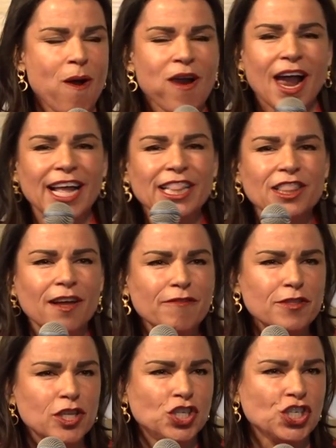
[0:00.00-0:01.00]
I loved
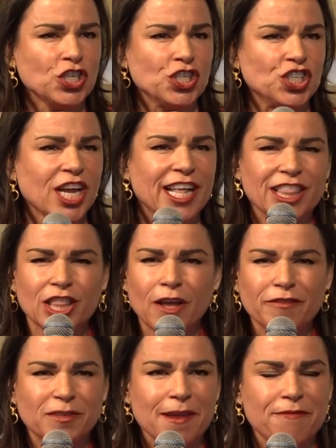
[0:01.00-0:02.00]
the church. I
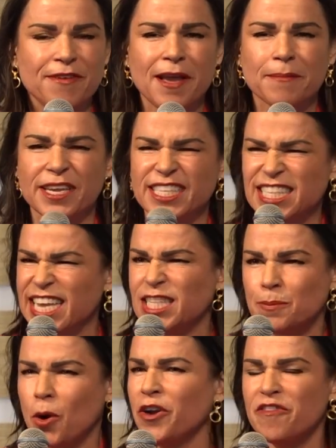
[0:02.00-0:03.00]
loved my family. It's
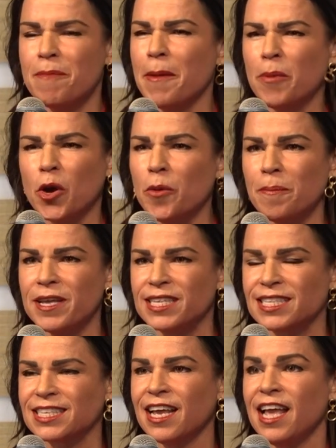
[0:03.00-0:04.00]
part of my purpose.
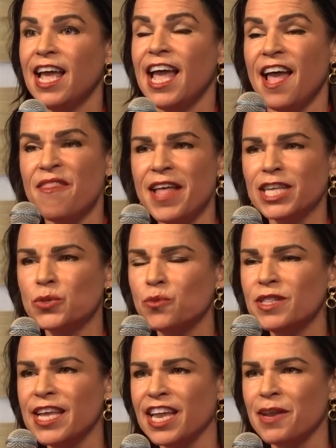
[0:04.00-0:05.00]
And that's where the
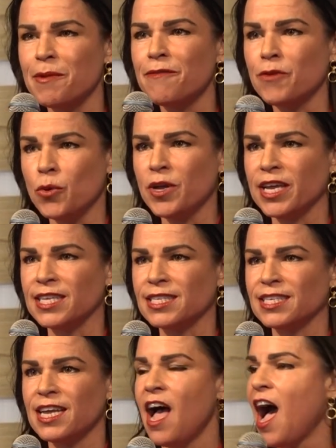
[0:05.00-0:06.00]
enemy focused.
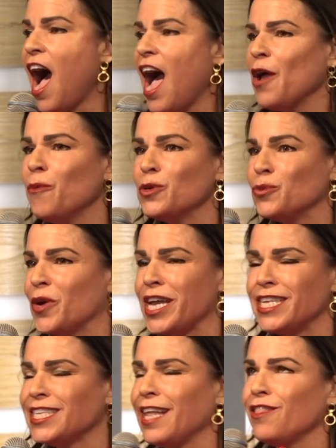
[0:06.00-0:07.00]
I was raised,
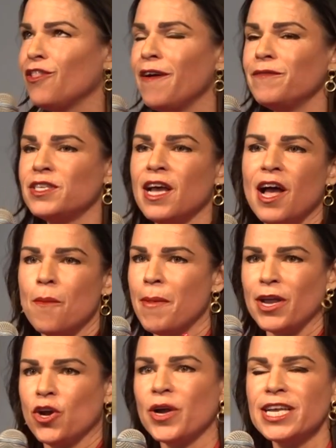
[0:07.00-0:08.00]
I loved my
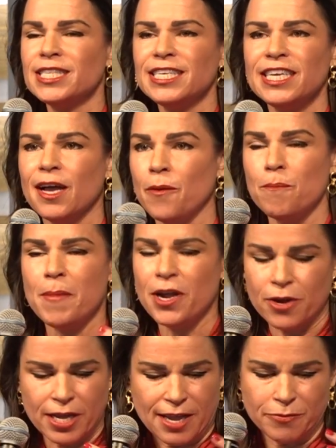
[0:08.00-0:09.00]
crazy
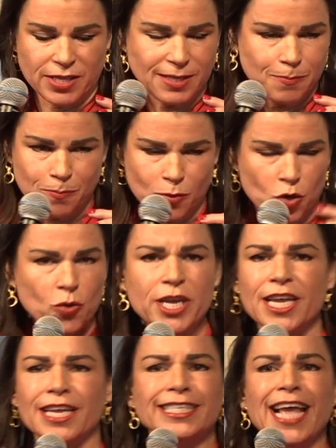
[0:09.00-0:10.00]
American, it was Greek,
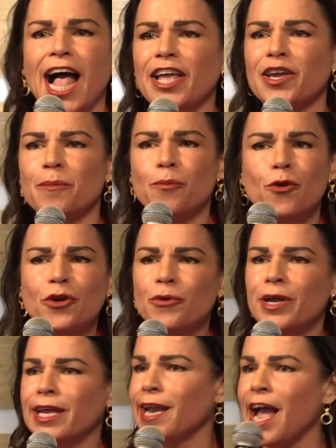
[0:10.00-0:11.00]
Italian, Puerto
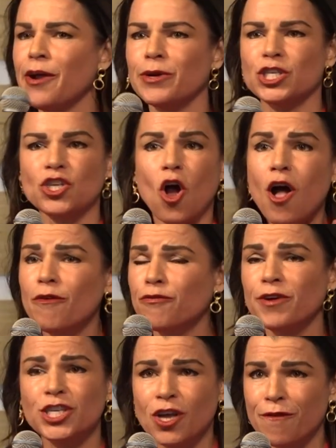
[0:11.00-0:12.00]
Rican, Irish, all
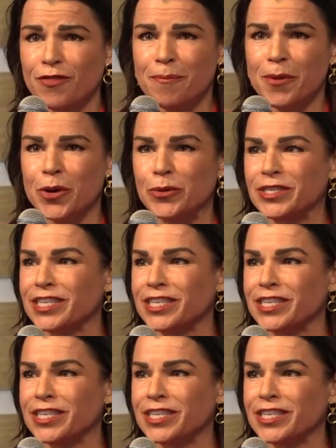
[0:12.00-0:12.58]
fresh off the boat.